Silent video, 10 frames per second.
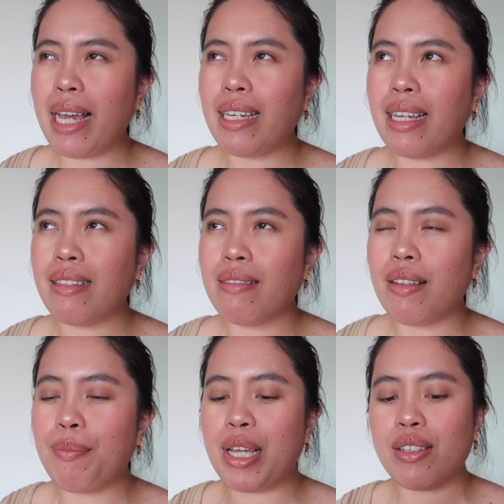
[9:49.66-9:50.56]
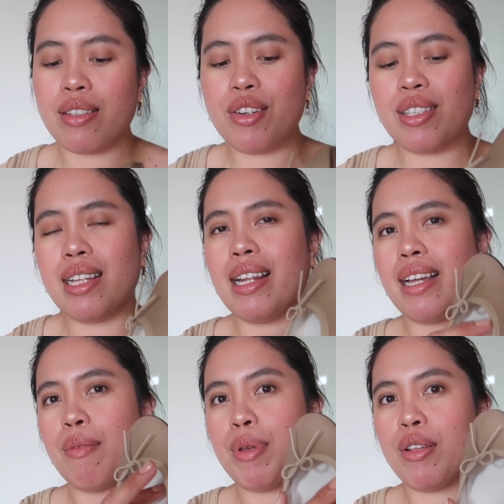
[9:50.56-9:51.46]
I can, because there's
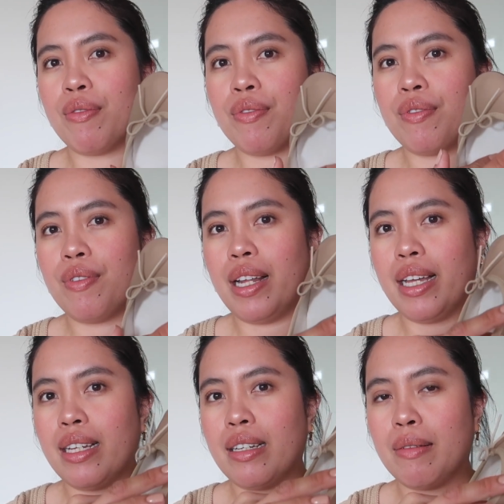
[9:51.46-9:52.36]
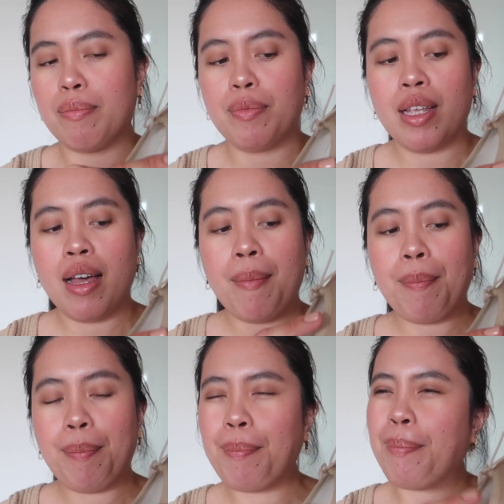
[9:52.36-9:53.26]
still like a bit of like
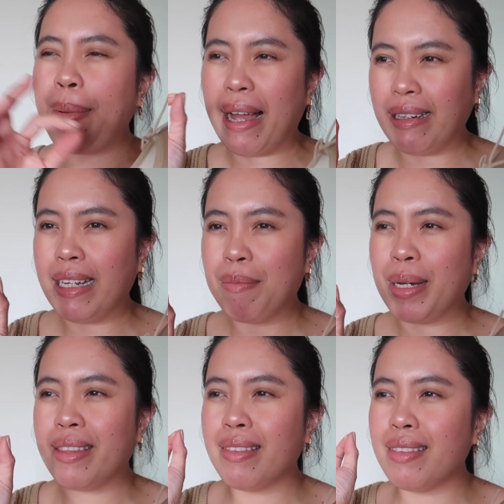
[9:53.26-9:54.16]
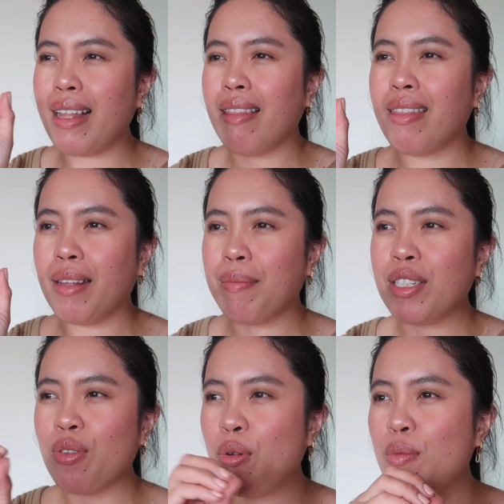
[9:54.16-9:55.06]
padding, but not
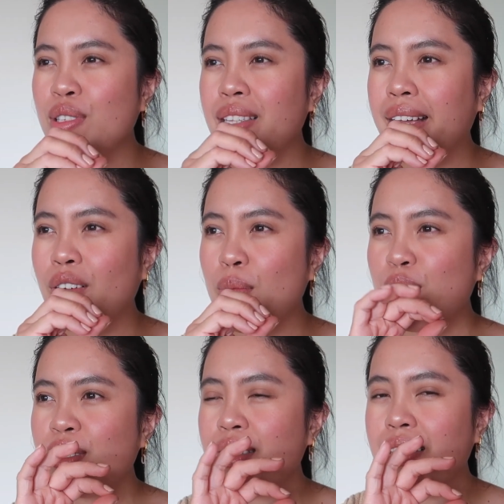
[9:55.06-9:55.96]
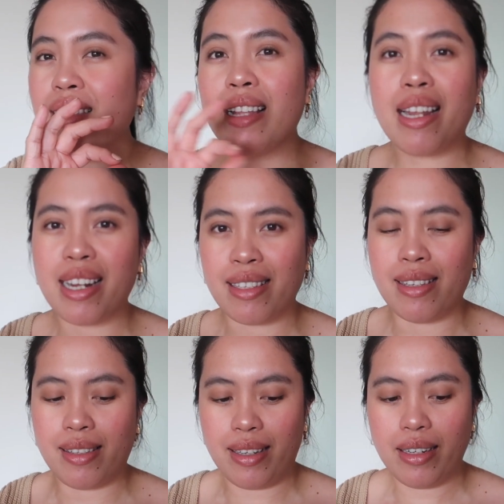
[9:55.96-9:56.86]
that much, almost
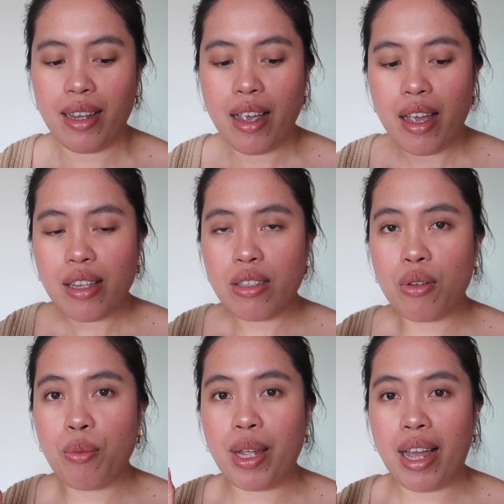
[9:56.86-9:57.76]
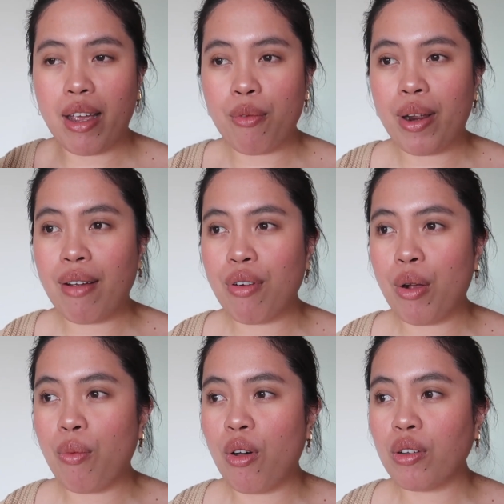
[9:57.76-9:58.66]
non-existent. So
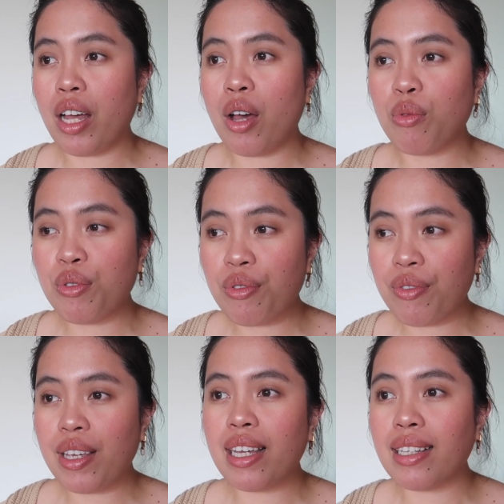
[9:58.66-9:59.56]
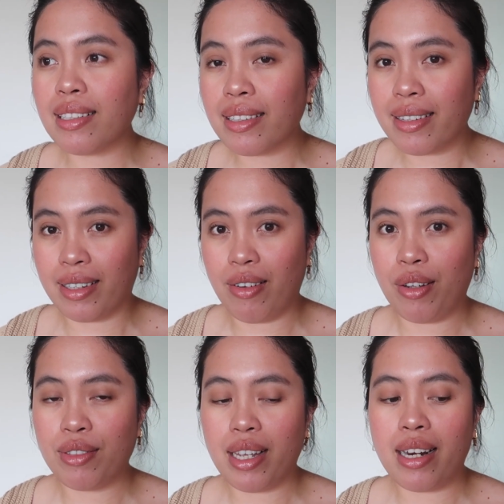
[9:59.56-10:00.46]
whenever I walk, I would feel the
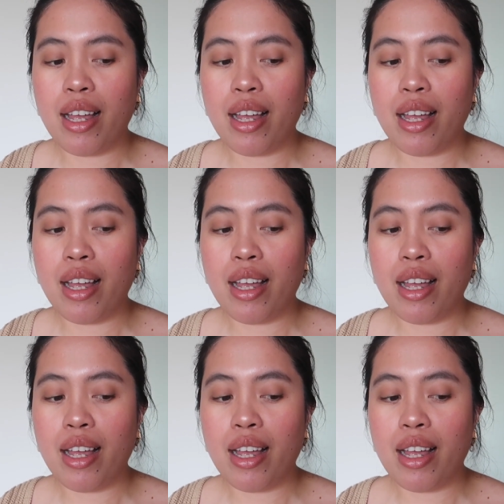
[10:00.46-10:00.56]
ground.